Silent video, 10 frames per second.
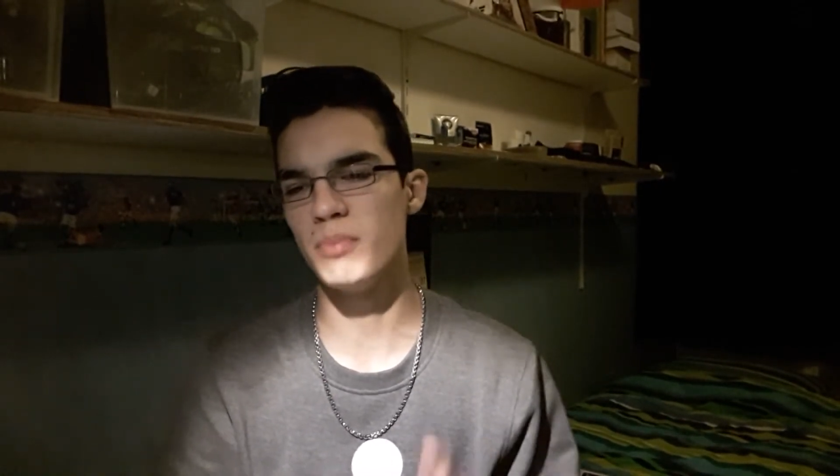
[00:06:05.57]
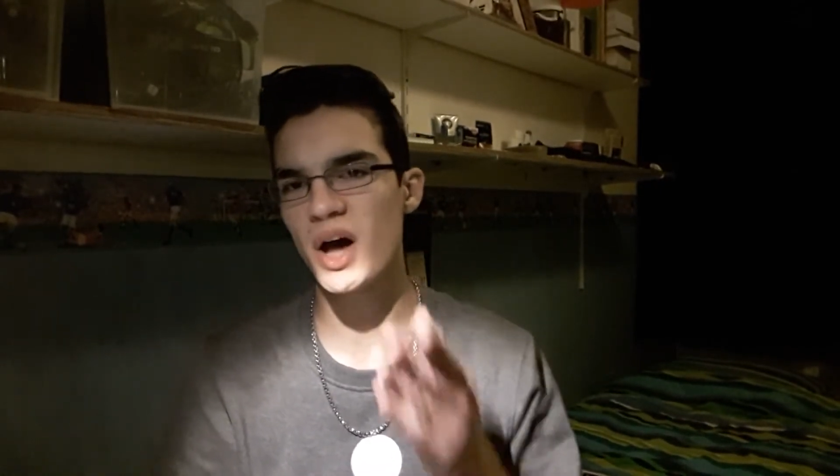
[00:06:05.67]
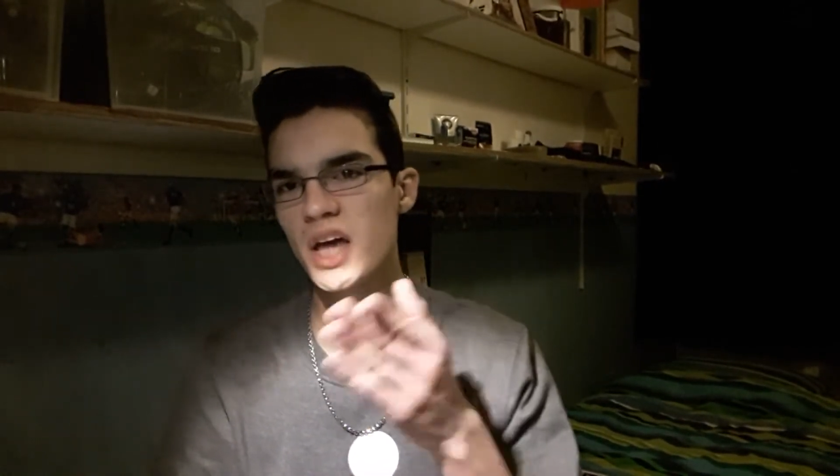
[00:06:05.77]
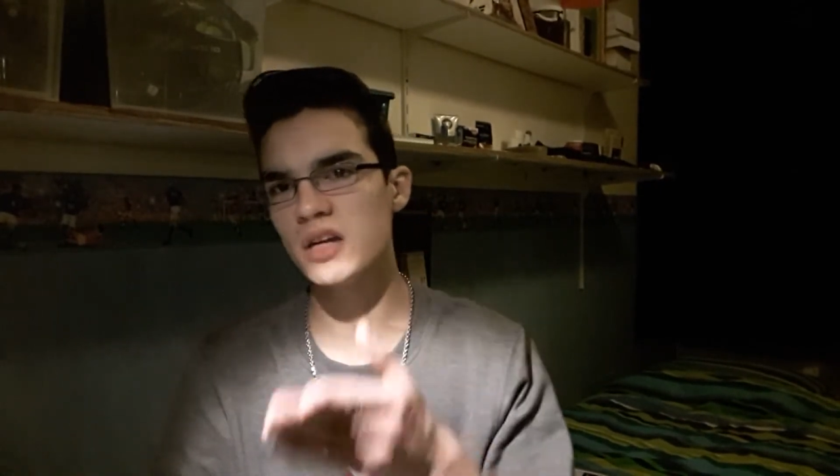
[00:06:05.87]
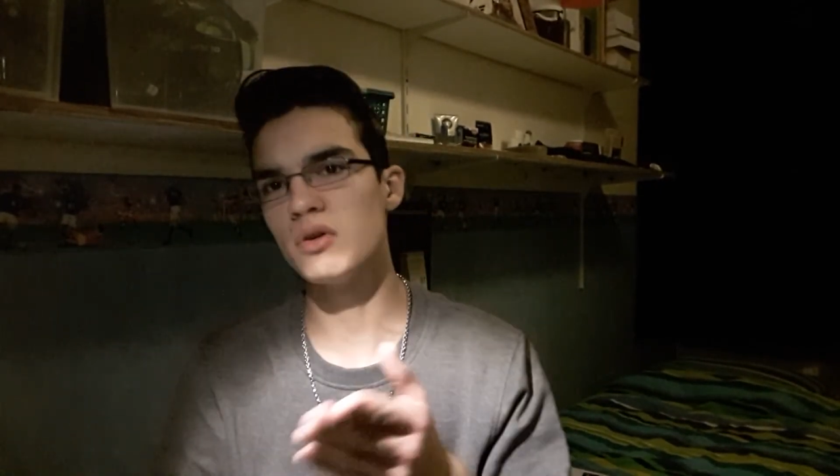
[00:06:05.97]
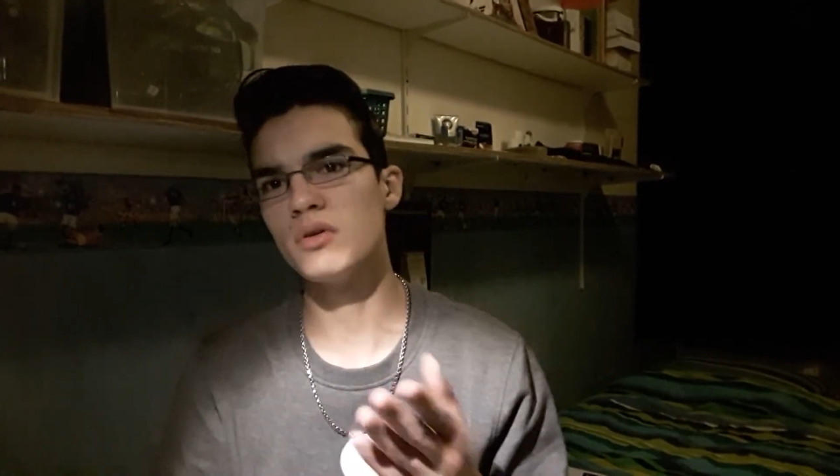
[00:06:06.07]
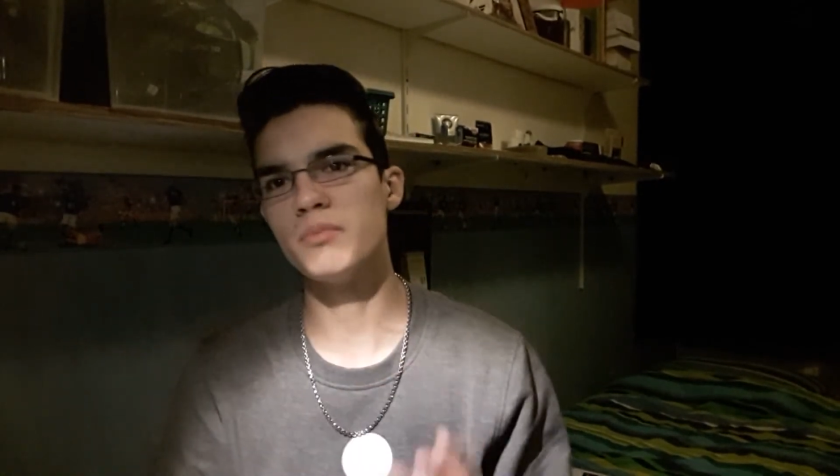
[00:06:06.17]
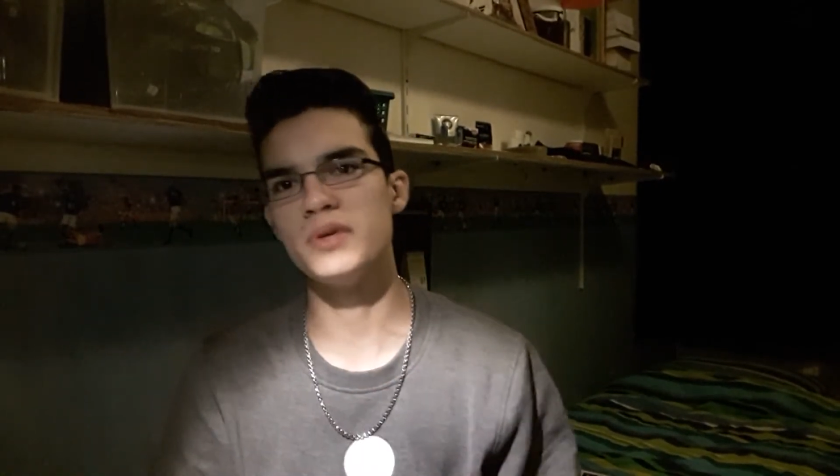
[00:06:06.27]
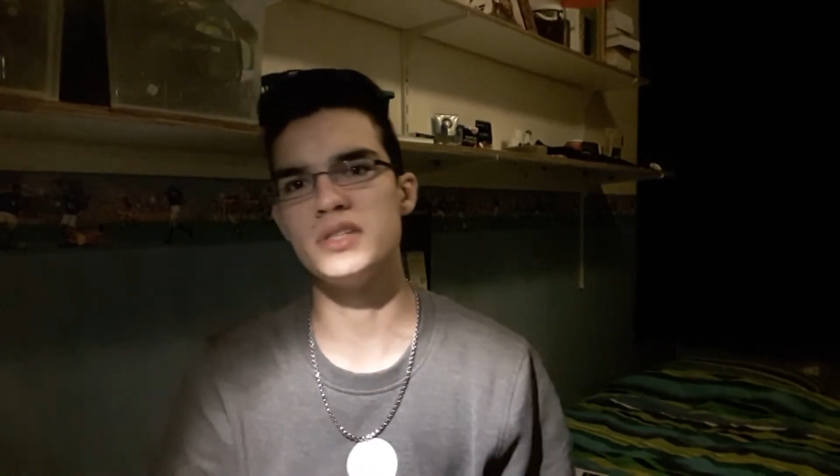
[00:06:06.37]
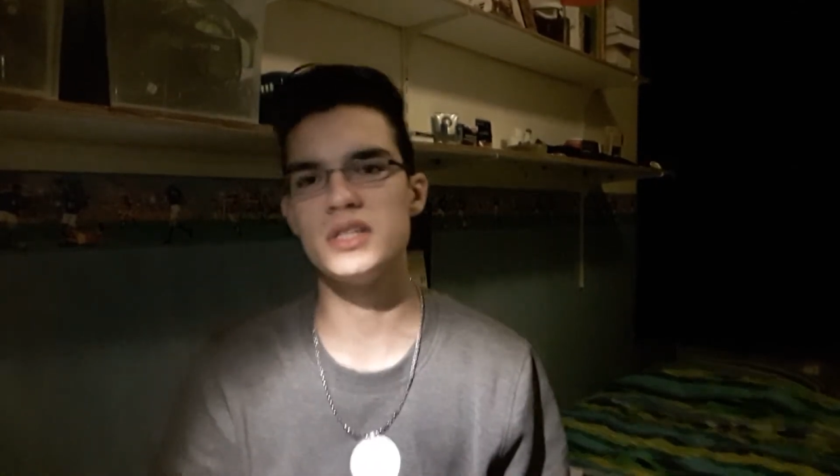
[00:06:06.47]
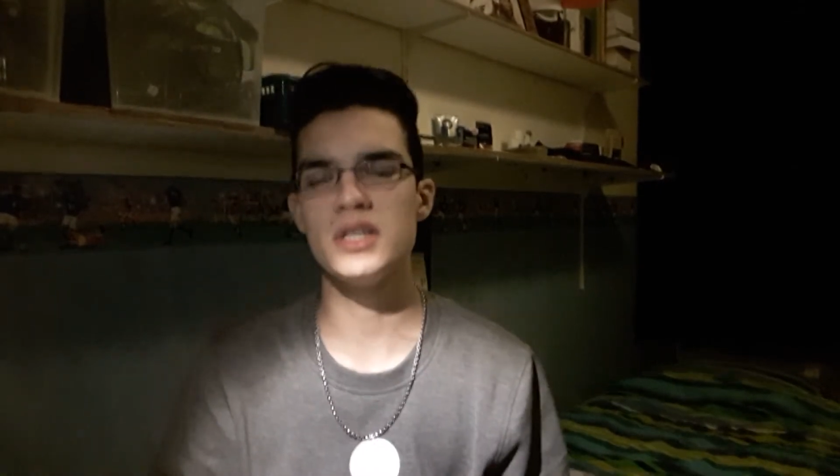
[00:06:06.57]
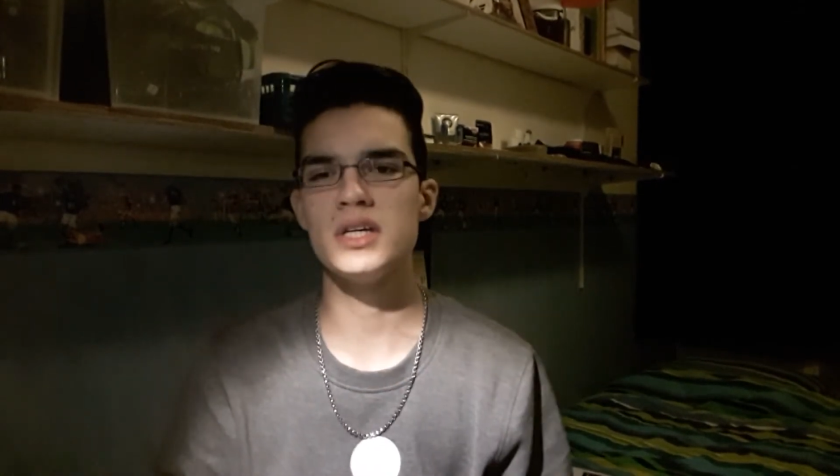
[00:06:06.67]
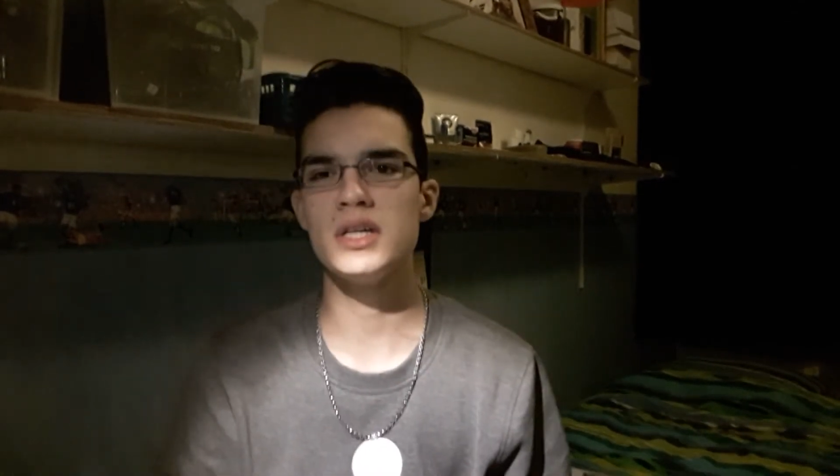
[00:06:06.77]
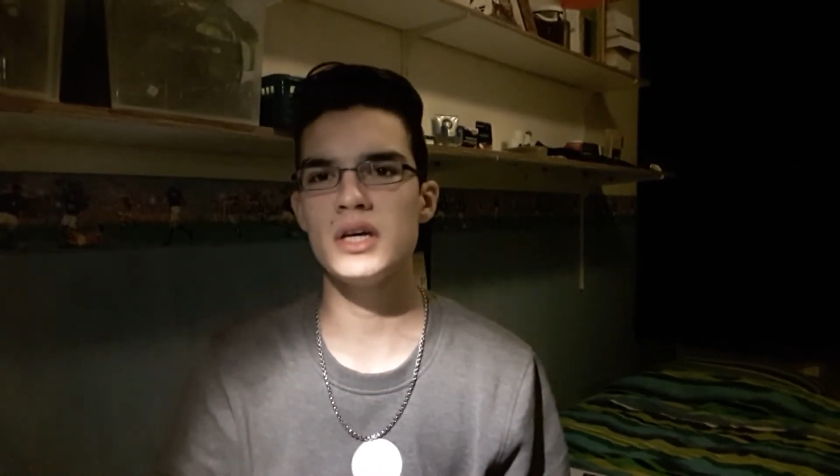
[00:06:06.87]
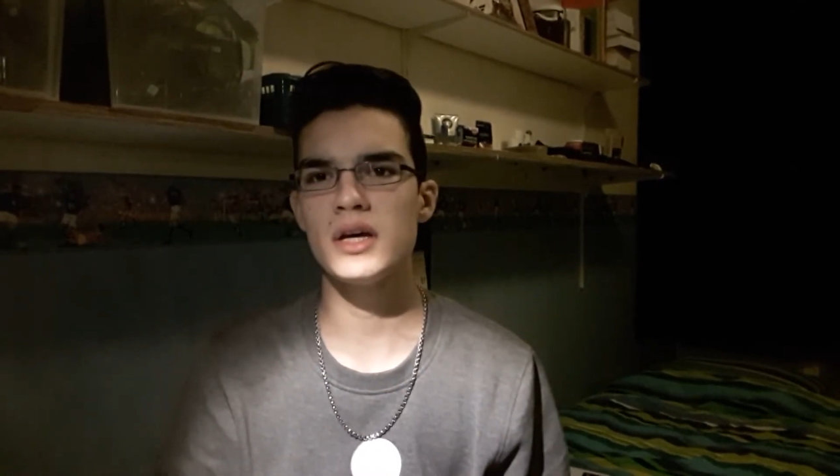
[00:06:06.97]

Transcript: buy a new PC,